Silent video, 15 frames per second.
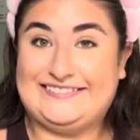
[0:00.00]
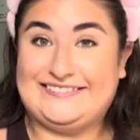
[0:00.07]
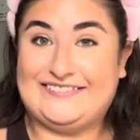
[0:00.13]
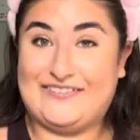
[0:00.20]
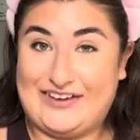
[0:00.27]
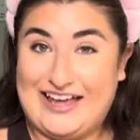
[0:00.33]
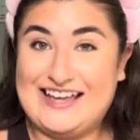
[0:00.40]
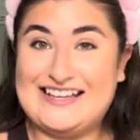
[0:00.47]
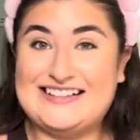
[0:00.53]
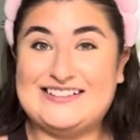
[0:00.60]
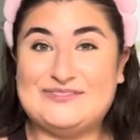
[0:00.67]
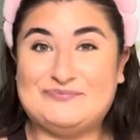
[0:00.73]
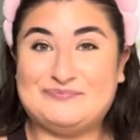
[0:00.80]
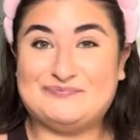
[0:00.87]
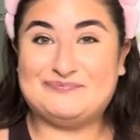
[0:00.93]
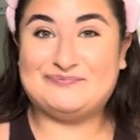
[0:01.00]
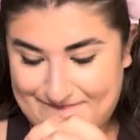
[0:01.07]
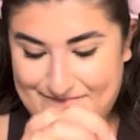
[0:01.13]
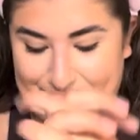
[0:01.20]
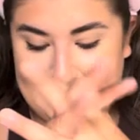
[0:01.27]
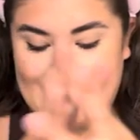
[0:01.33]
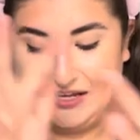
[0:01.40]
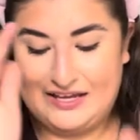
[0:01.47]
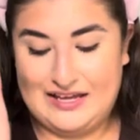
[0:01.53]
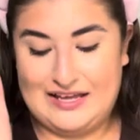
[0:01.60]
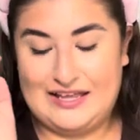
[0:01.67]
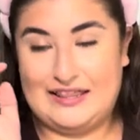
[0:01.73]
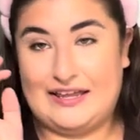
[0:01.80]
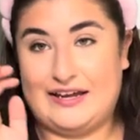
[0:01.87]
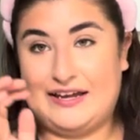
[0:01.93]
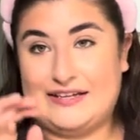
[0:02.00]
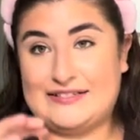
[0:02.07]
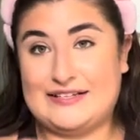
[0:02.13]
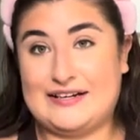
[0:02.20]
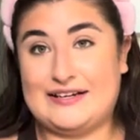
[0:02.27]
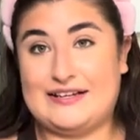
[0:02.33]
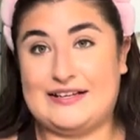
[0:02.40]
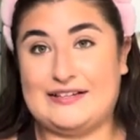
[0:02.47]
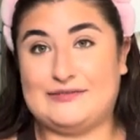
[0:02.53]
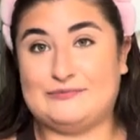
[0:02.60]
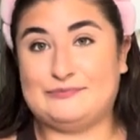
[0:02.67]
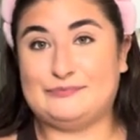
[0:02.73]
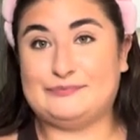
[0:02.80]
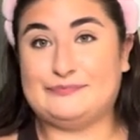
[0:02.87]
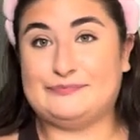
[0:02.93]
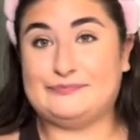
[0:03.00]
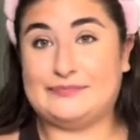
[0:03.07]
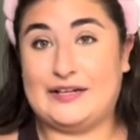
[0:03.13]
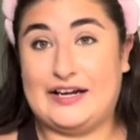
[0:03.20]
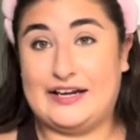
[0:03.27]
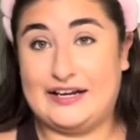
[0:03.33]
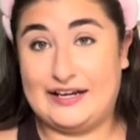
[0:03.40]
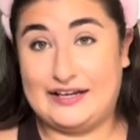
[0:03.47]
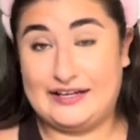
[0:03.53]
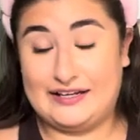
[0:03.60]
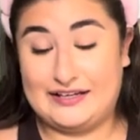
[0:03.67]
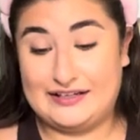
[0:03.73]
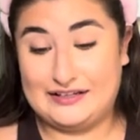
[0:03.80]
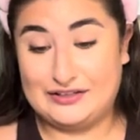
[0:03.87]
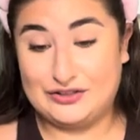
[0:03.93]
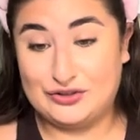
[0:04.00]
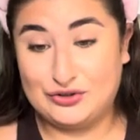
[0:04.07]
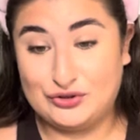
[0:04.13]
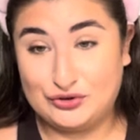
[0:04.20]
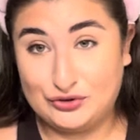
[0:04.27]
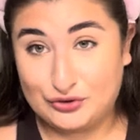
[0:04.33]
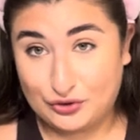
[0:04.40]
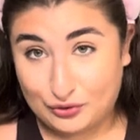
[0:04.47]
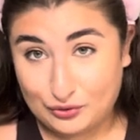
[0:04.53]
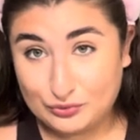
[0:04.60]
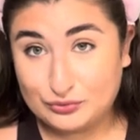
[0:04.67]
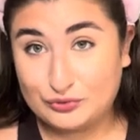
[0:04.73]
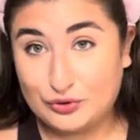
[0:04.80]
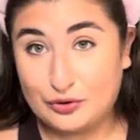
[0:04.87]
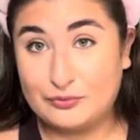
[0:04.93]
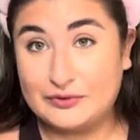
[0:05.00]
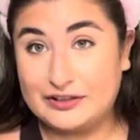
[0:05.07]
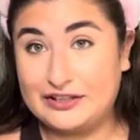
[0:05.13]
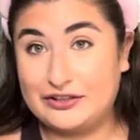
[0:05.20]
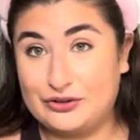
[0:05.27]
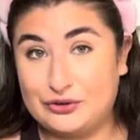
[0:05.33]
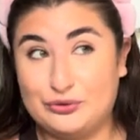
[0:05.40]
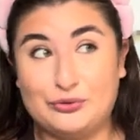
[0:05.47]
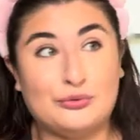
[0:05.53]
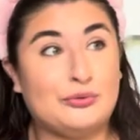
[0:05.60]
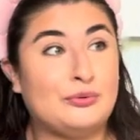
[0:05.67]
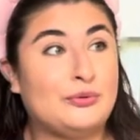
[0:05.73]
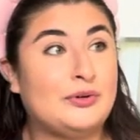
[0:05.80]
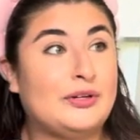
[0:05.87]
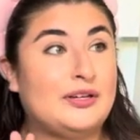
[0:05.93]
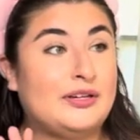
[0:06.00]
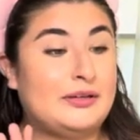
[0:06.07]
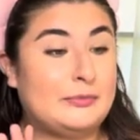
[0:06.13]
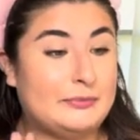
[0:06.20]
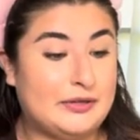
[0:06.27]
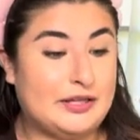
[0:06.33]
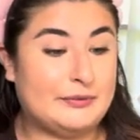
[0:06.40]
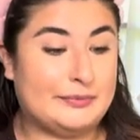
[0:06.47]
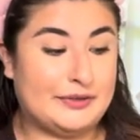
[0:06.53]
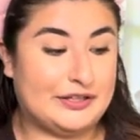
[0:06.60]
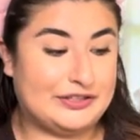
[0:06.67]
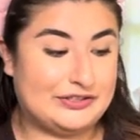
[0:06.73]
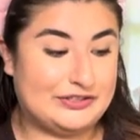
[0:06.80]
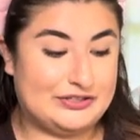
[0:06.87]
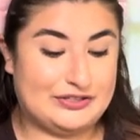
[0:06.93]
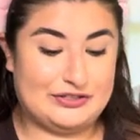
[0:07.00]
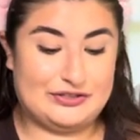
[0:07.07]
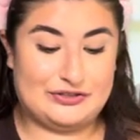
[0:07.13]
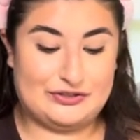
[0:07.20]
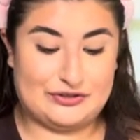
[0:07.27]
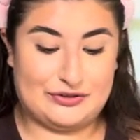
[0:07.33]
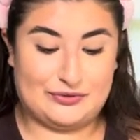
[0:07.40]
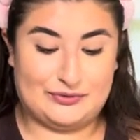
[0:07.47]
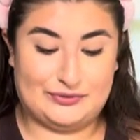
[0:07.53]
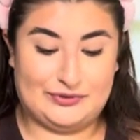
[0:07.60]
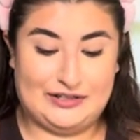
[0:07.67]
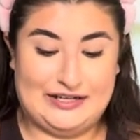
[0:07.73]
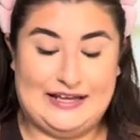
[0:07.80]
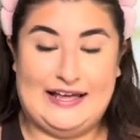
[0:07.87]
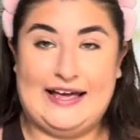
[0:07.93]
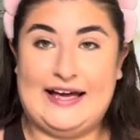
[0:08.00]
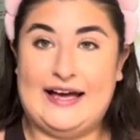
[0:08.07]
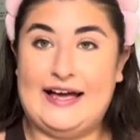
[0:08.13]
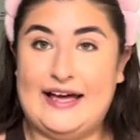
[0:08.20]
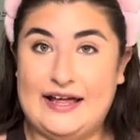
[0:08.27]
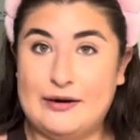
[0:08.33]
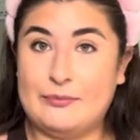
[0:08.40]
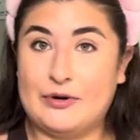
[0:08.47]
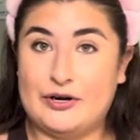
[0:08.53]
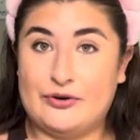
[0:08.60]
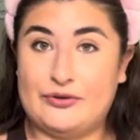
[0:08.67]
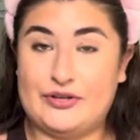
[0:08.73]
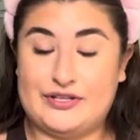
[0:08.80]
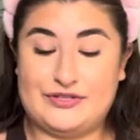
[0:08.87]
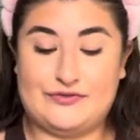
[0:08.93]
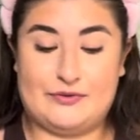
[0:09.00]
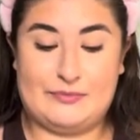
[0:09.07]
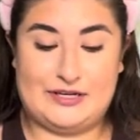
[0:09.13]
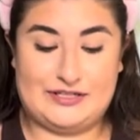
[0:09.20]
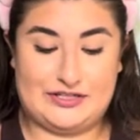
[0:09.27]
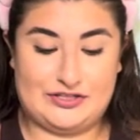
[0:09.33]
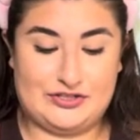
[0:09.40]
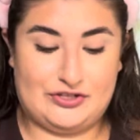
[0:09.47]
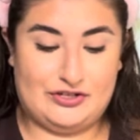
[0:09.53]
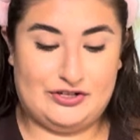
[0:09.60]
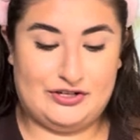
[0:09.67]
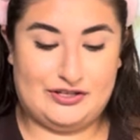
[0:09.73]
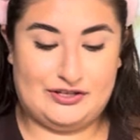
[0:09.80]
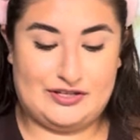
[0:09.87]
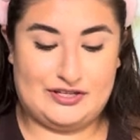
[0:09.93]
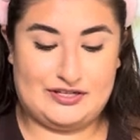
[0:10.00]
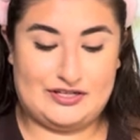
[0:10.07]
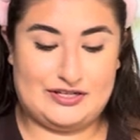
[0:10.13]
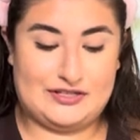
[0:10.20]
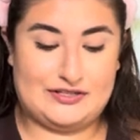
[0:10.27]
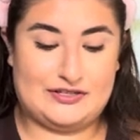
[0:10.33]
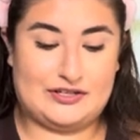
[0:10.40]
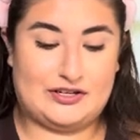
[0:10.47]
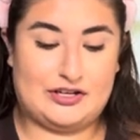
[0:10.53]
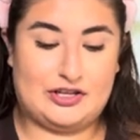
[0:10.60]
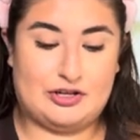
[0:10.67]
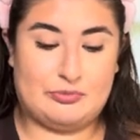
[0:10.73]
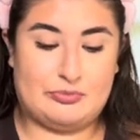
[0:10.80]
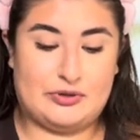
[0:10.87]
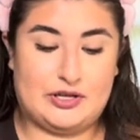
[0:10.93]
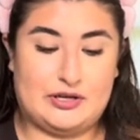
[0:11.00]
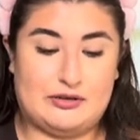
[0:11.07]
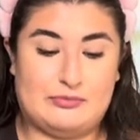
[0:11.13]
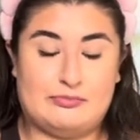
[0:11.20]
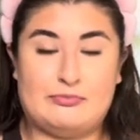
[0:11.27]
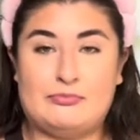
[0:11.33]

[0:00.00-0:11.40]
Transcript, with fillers: okay? Like I said again, I don't normally do pink blush, so I had to borrow this from my sister. This is the ColourPop,